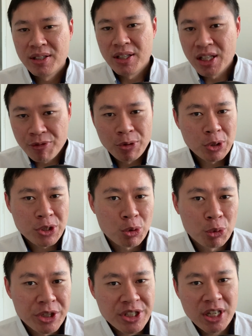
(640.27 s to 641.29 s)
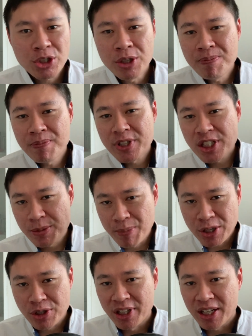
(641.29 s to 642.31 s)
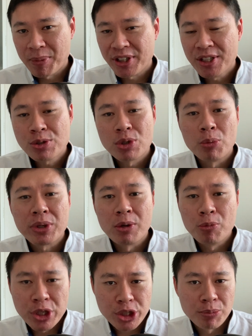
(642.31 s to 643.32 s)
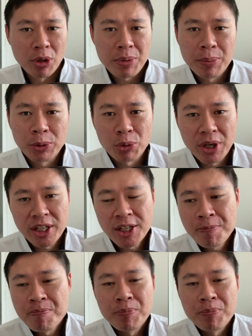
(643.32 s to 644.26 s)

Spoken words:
If it was a good discussion, smash the like button so that we can reach more people together,